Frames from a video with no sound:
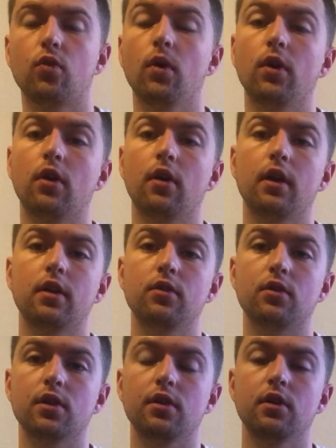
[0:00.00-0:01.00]
Twitter and
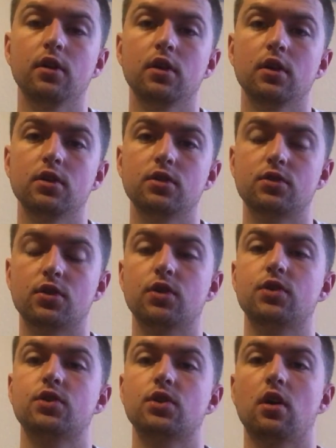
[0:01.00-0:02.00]
you could
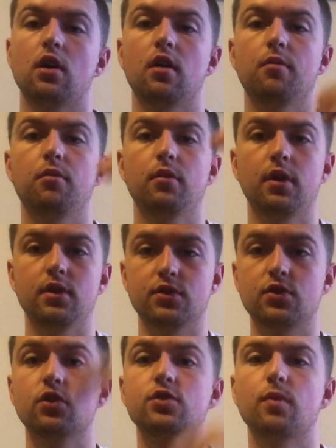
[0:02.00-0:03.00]
search in the
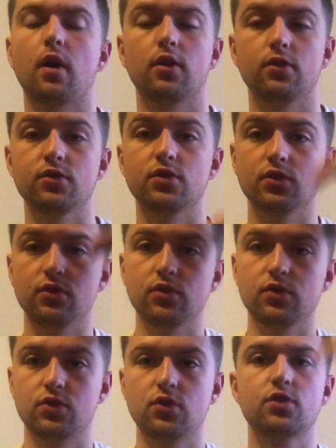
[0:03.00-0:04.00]
search bar. Use the
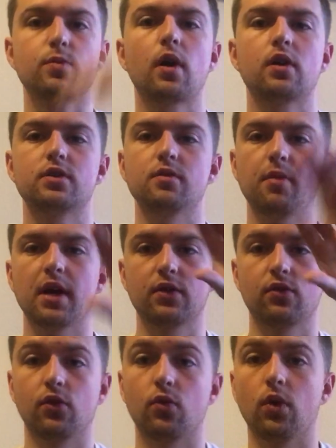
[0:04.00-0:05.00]
search bar is the
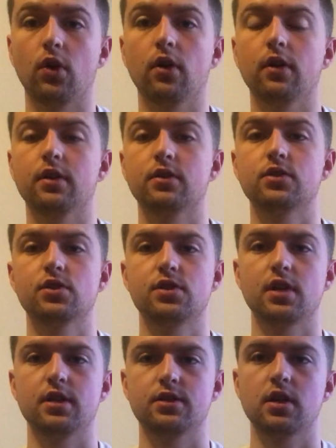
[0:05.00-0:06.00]
best for Twitter, and it
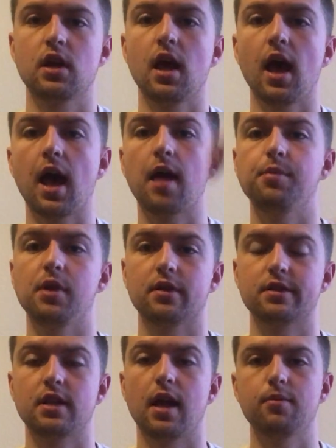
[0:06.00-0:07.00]
just says add me
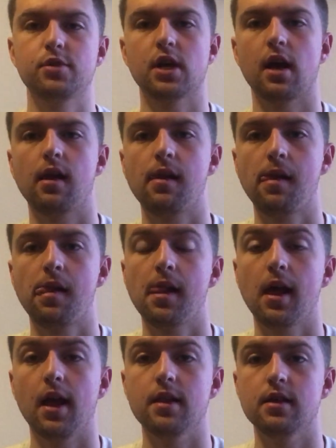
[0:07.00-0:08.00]
on Snapchat,
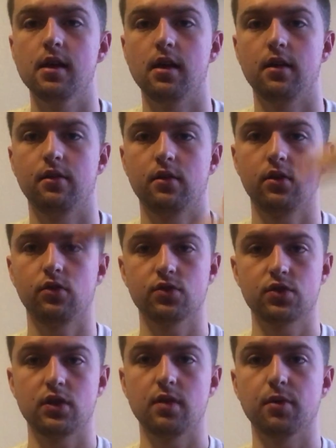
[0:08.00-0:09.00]
and then you'll
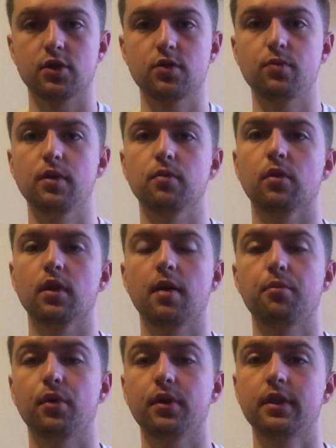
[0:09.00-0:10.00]
see a bunch of people
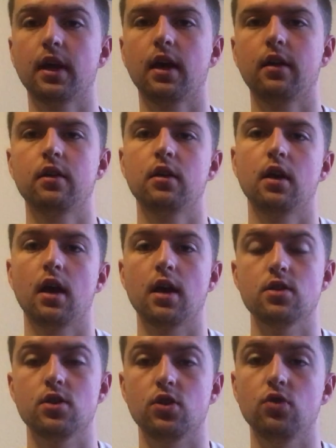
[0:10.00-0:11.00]
that put that,
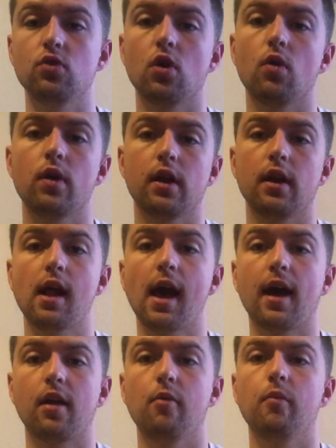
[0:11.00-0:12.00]
and then you go in and
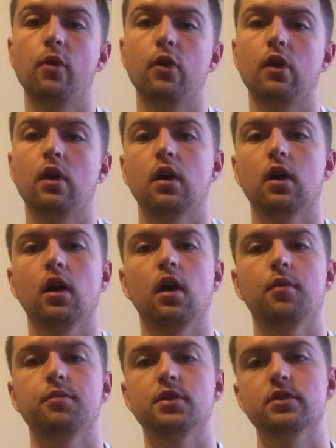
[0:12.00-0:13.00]
add them.
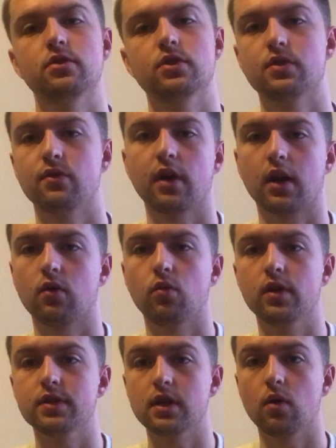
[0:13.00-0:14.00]
These are just effective
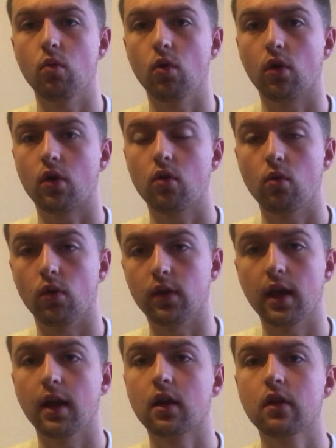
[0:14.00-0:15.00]
ways that work
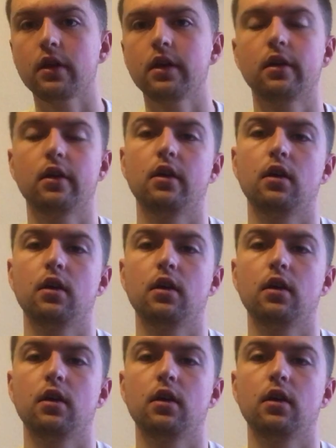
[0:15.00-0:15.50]
organically.